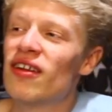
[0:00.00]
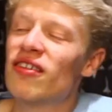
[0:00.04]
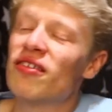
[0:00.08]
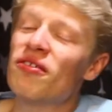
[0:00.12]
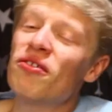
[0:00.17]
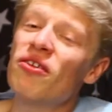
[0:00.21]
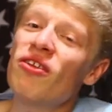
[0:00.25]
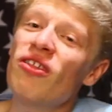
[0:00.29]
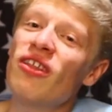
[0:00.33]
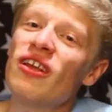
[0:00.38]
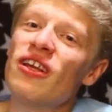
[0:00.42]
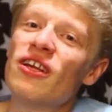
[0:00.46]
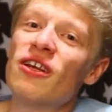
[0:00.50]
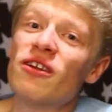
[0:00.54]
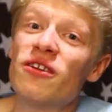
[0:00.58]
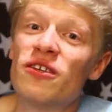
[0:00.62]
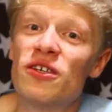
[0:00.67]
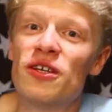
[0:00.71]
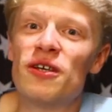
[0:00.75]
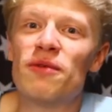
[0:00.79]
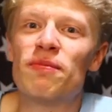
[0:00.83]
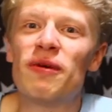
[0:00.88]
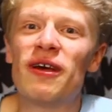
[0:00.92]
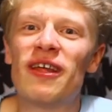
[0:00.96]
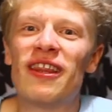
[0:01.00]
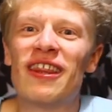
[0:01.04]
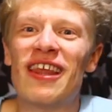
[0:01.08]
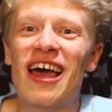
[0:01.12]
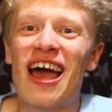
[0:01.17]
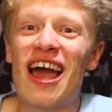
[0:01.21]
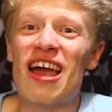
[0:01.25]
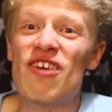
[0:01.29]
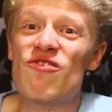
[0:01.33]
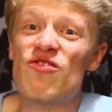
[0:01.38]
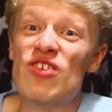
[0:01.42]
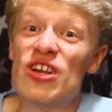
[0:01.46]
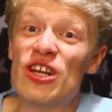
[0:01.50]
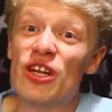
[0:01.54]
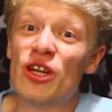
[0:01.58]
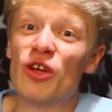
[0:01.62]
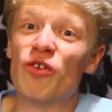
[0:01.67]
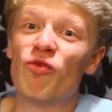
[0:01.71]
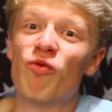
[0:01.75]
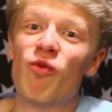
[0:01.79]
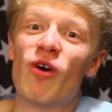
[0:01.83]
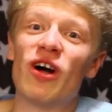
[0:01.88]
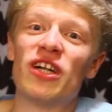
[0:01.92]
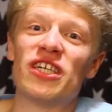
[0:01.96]
So another YouTuber that I really
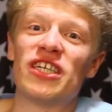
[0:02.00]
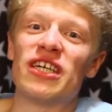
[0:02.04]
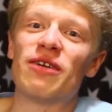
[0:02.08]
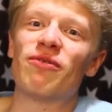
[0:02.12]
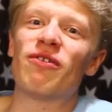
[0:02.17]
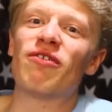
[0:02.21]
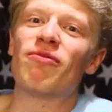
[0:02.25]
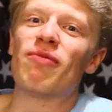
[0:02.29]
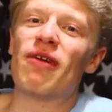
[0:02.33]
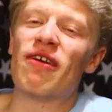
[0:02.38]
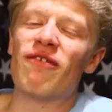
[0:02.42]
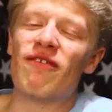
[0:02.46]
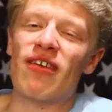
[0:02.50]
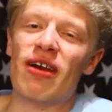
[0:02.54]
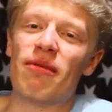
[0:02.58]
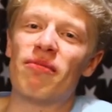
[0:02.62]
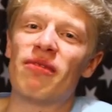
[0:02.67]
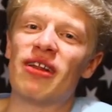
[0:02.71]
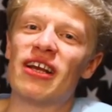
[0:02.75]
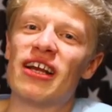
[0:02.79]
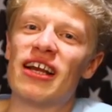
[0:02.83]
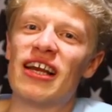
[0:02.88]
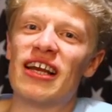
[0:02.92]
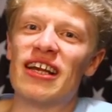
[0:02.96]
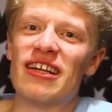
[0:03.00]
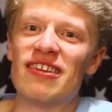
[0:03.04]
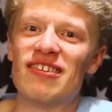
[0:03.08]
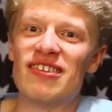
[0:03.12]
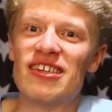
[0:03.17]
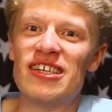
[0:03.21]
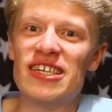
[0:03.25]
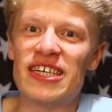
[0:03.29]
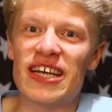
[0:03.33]
love watching with my family is